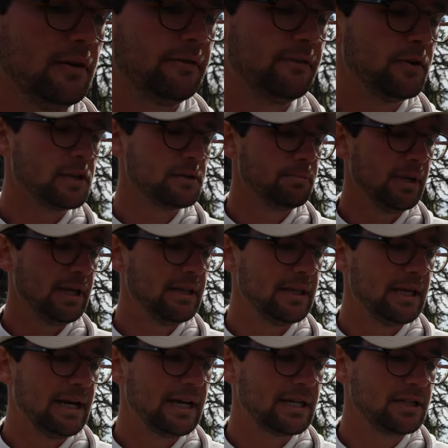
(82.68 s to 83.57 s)
The first blade
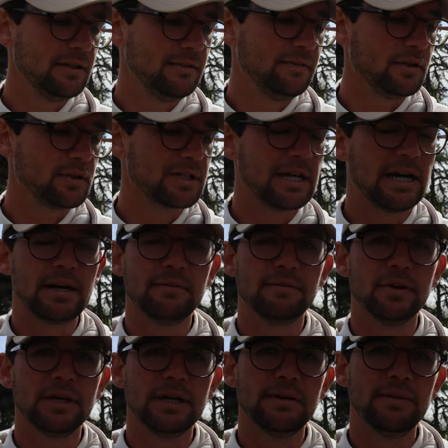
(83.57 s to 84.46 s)
that actually feels kind of
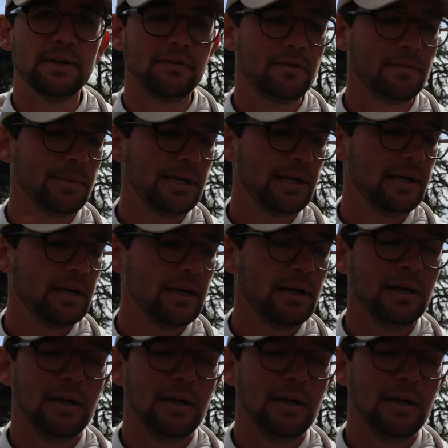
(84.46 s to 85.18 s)
forgiving for me,